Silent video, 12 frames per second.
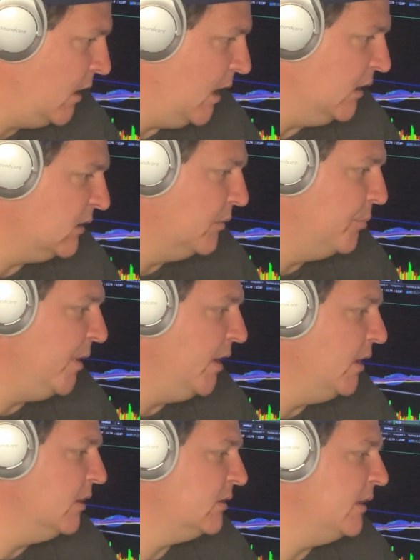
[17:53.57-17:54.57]

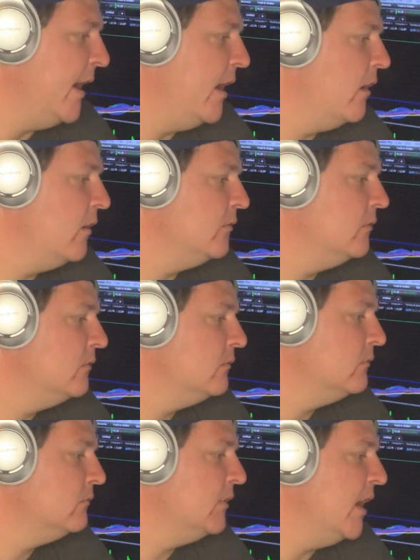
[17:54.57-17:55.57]
S&P is down.
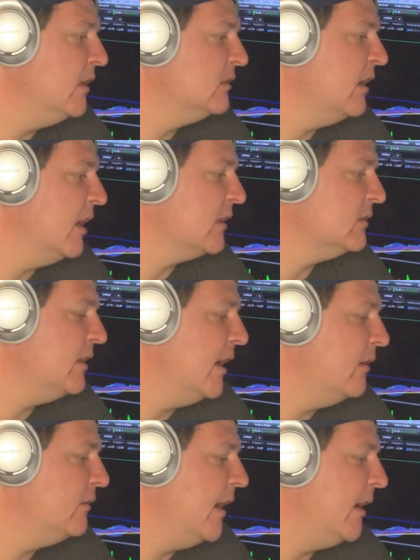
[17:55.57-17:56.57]
NASDAQ is
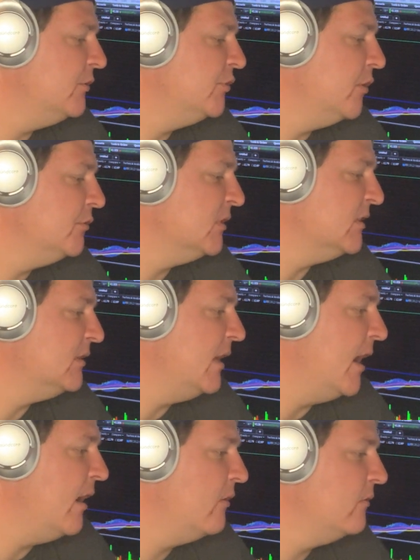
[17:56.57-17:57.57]
down. Dow Jones is
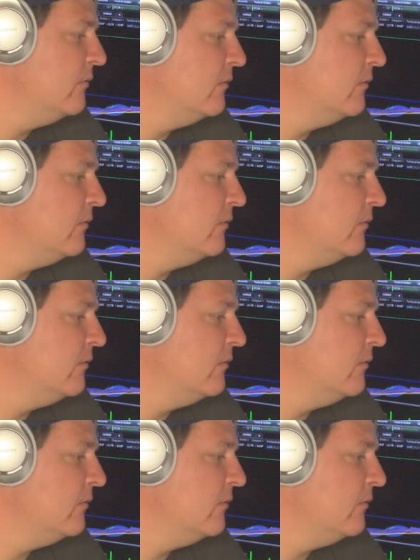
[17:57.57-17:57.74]
down.